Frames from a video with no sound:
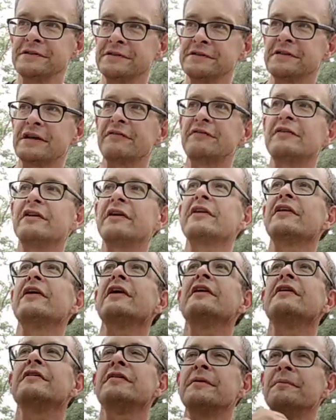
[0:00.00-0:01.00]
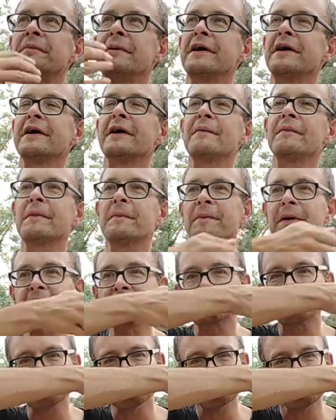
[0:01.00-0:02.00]
is definitely there. You can pick up the
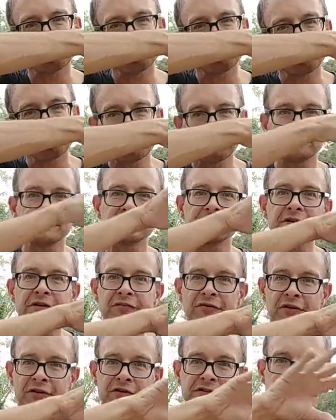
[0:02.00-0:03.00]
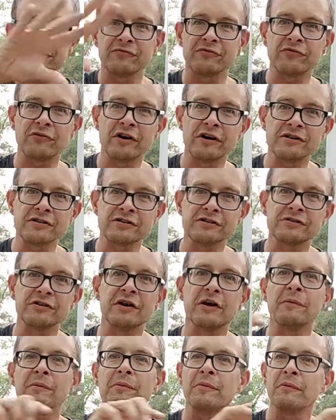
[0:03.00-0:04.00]
basil. So you've got this fresh
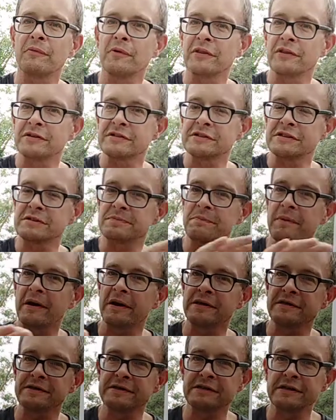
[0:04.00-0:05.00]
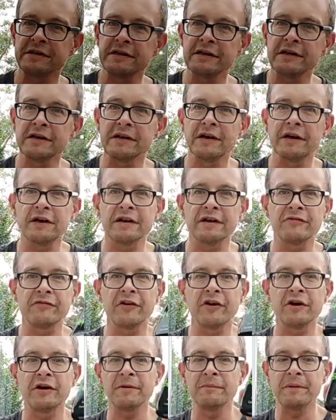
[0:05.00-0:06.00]
top with a spicy kind of
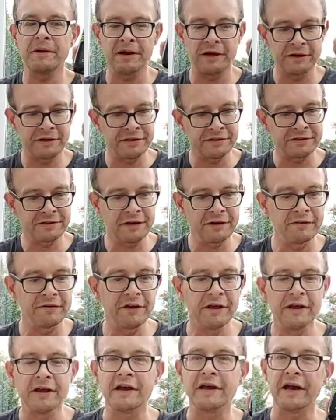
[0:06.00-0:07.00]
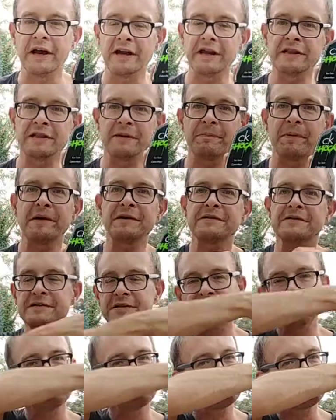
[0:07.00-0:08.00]
herby undertone. And in the base
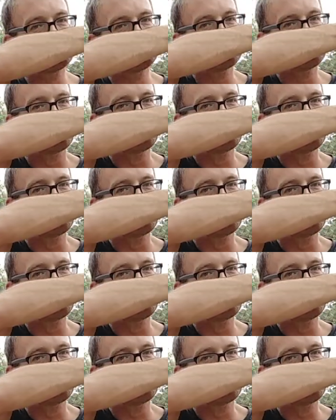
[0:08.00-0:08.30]
notes,